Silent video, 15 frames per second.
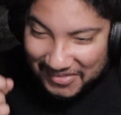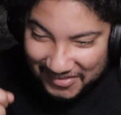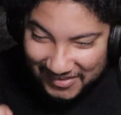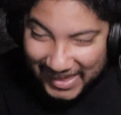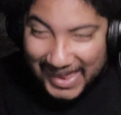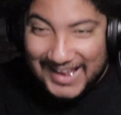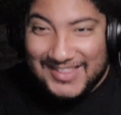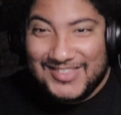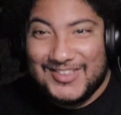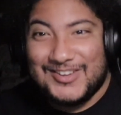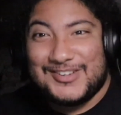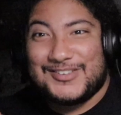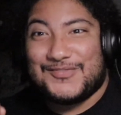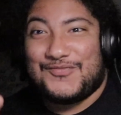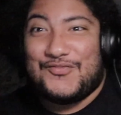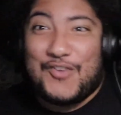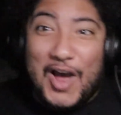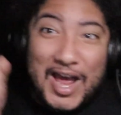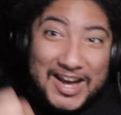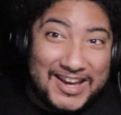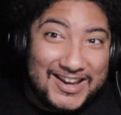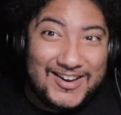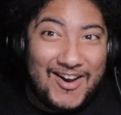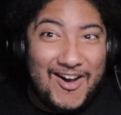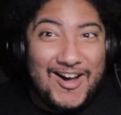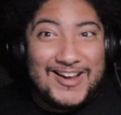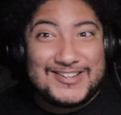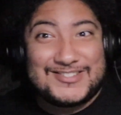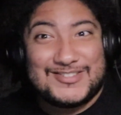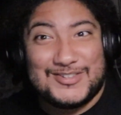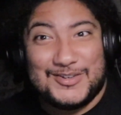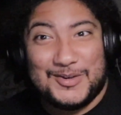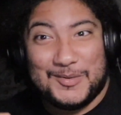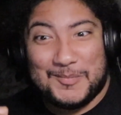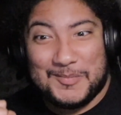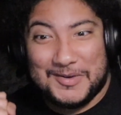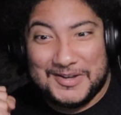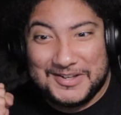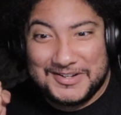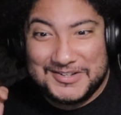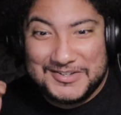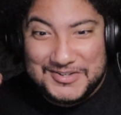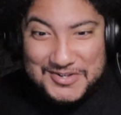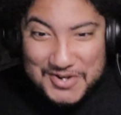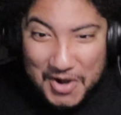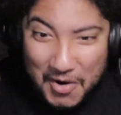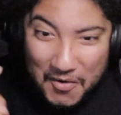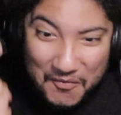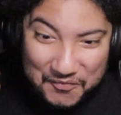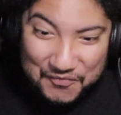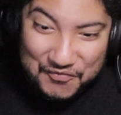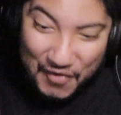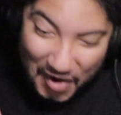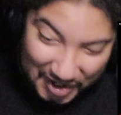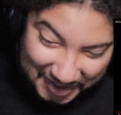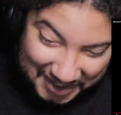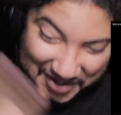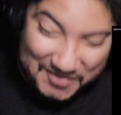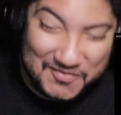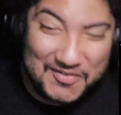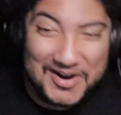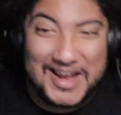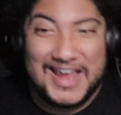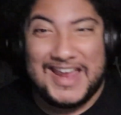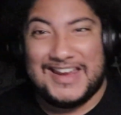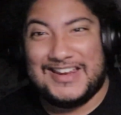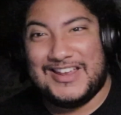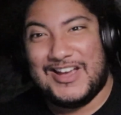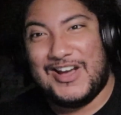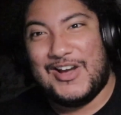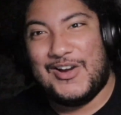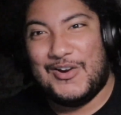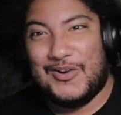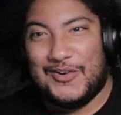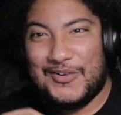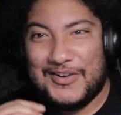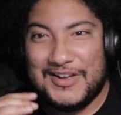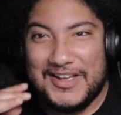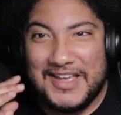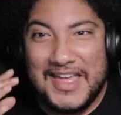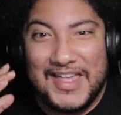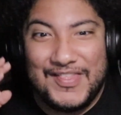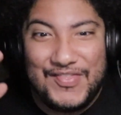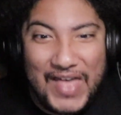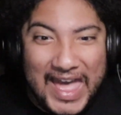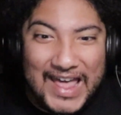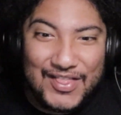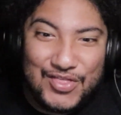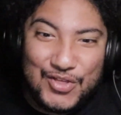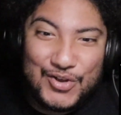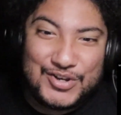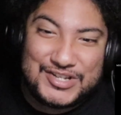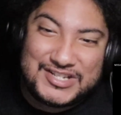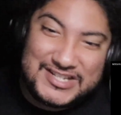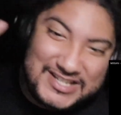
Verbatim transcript: That looks fucking awesome! No fucking way, yo! That looks